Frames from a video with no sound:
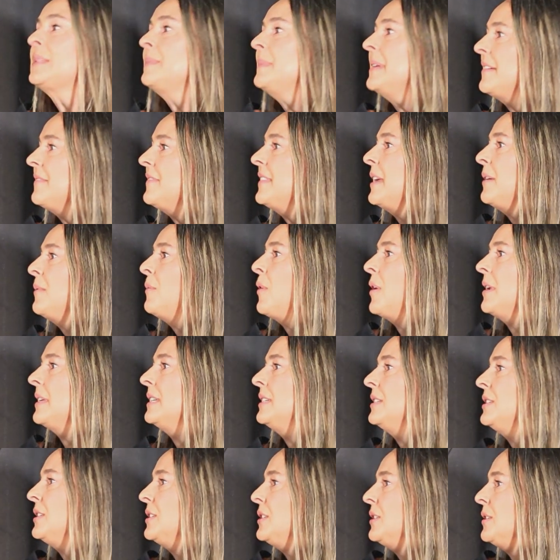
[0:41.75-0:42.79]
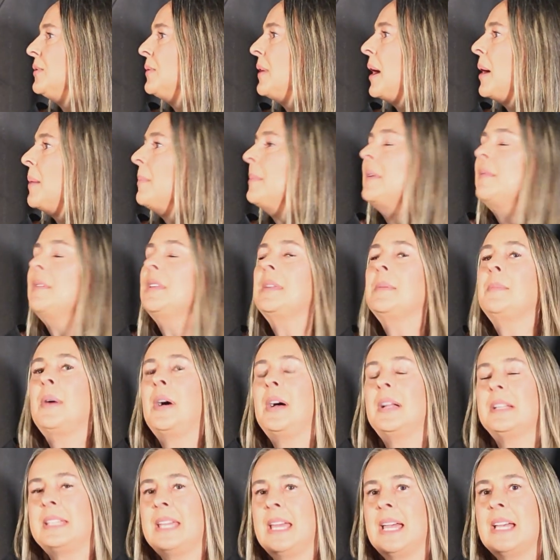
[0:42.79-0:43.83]
if they wanted to help me with the
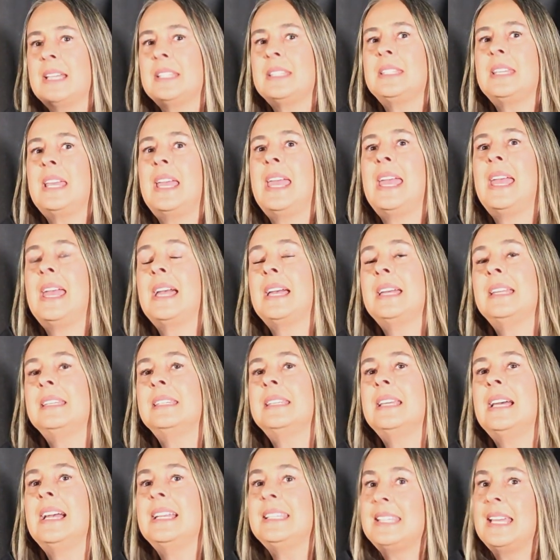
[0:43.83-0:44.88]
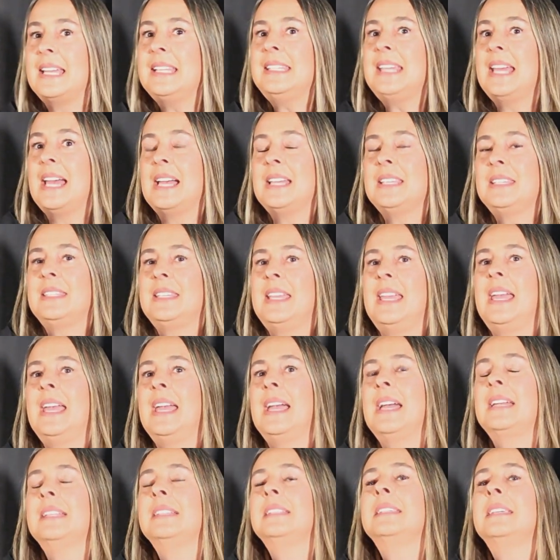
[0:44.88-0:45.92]
podcast, and I said yes.
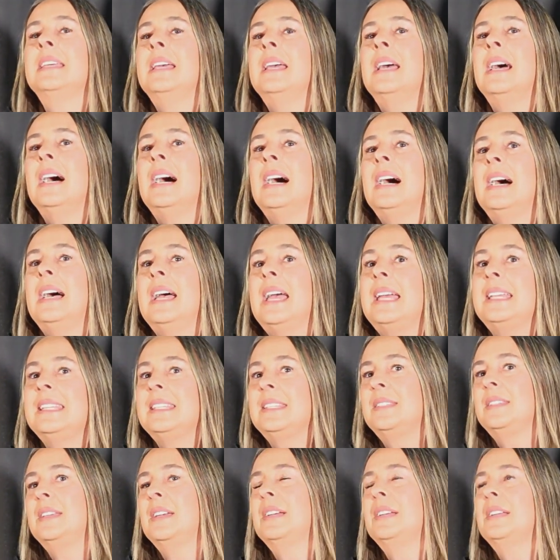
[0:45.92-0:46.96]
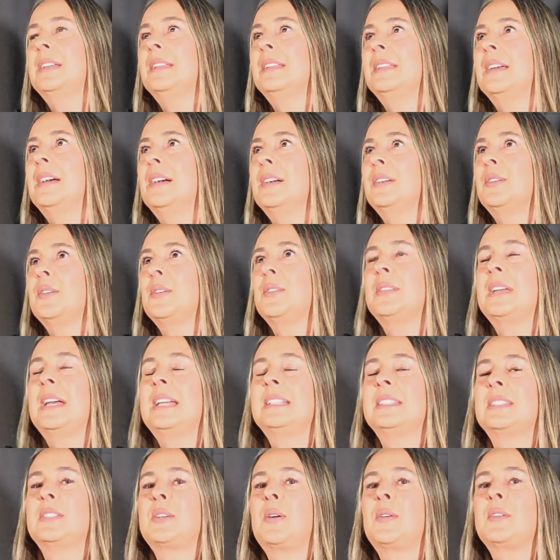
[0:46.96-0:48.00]
And it's a girl that
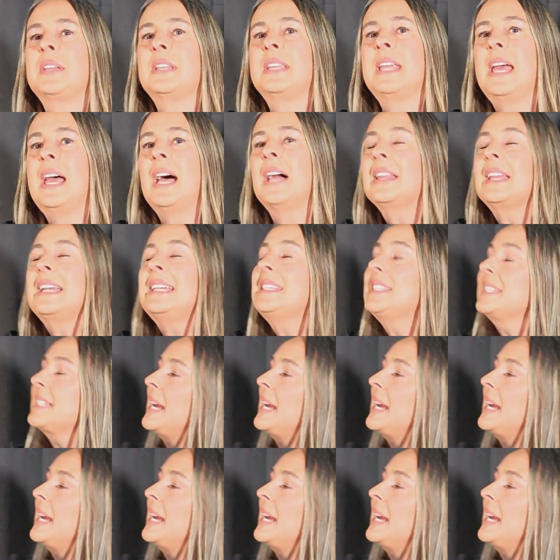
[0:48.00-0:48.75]
started LA Style